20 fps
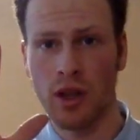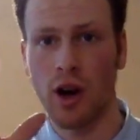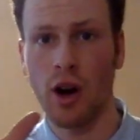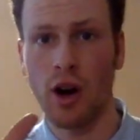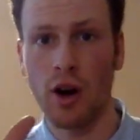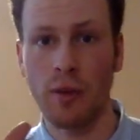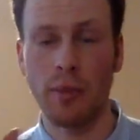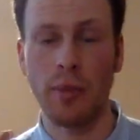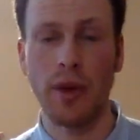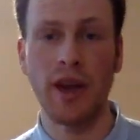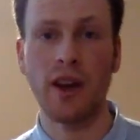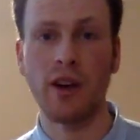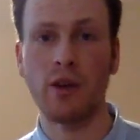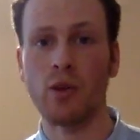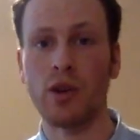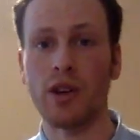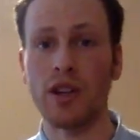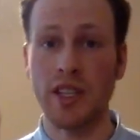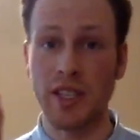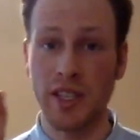Our bear
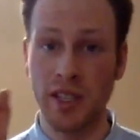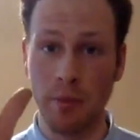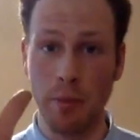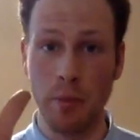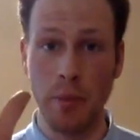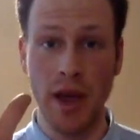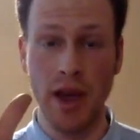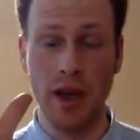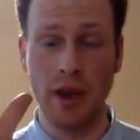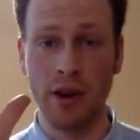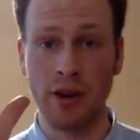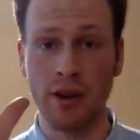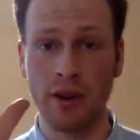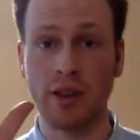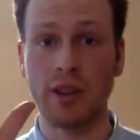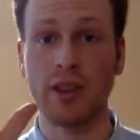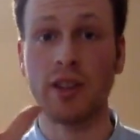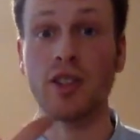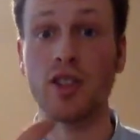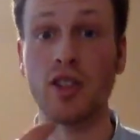was bear,
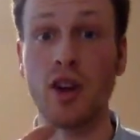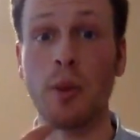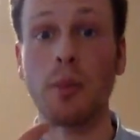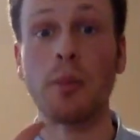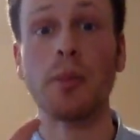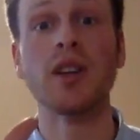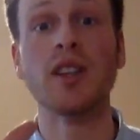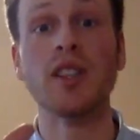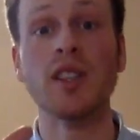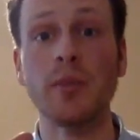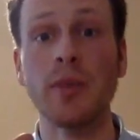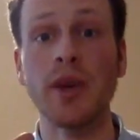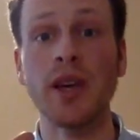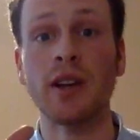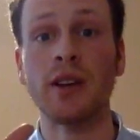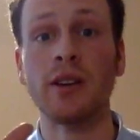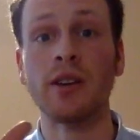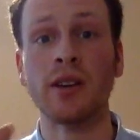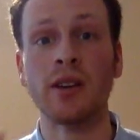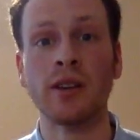jump,
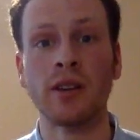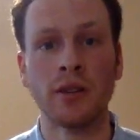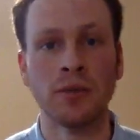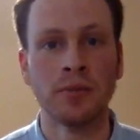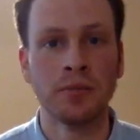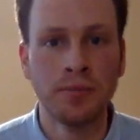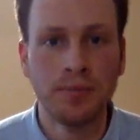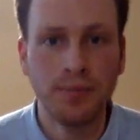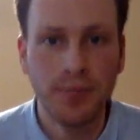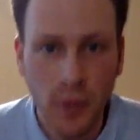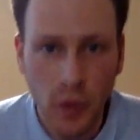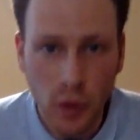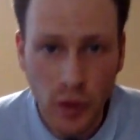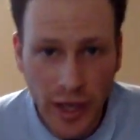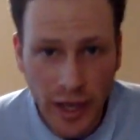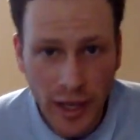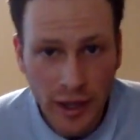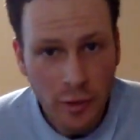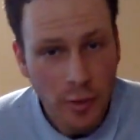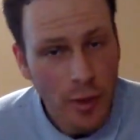spin.
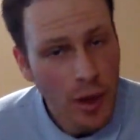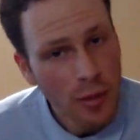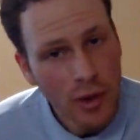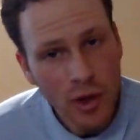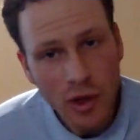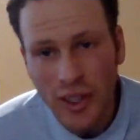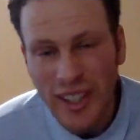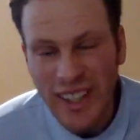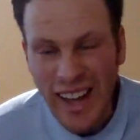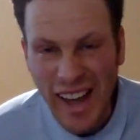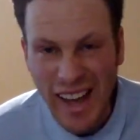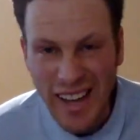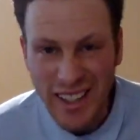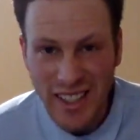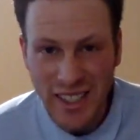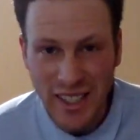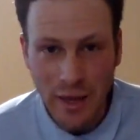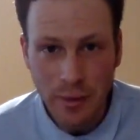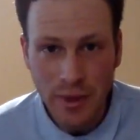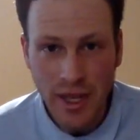Okay, remember you can add
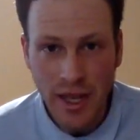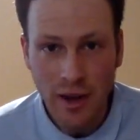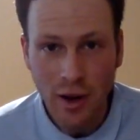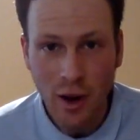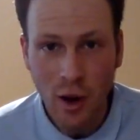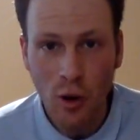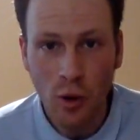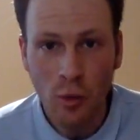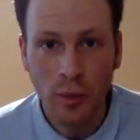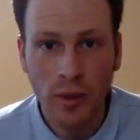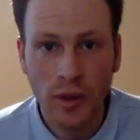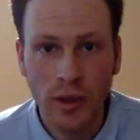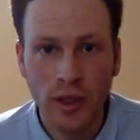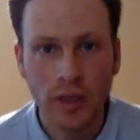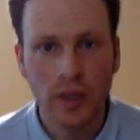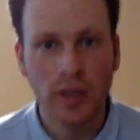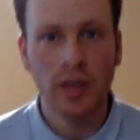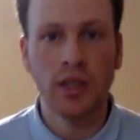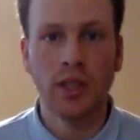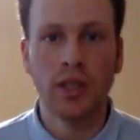steps at home
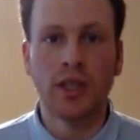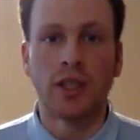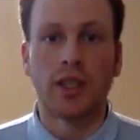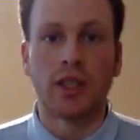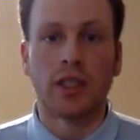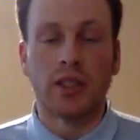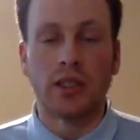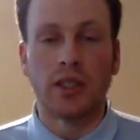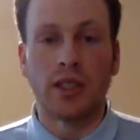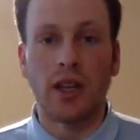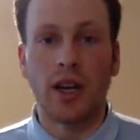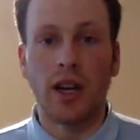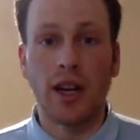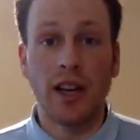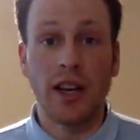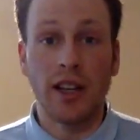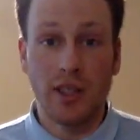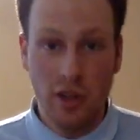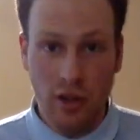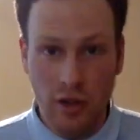
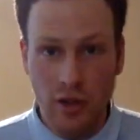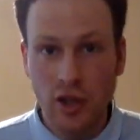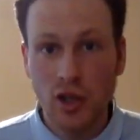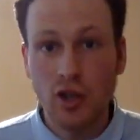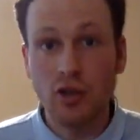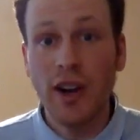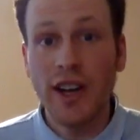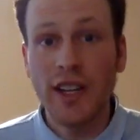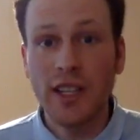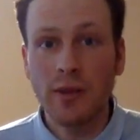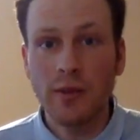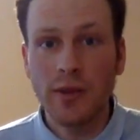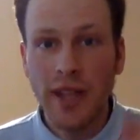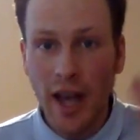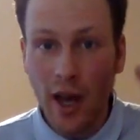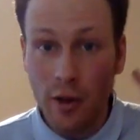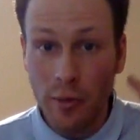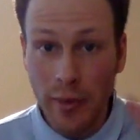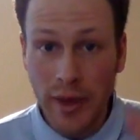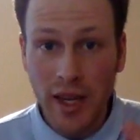as long as you write them
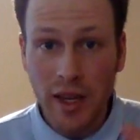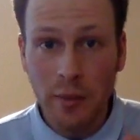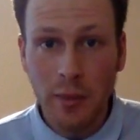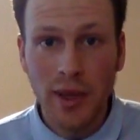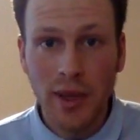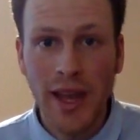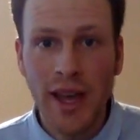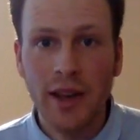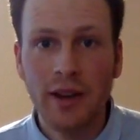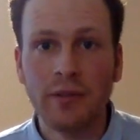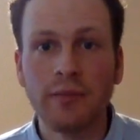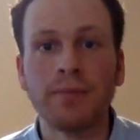down, make a plan.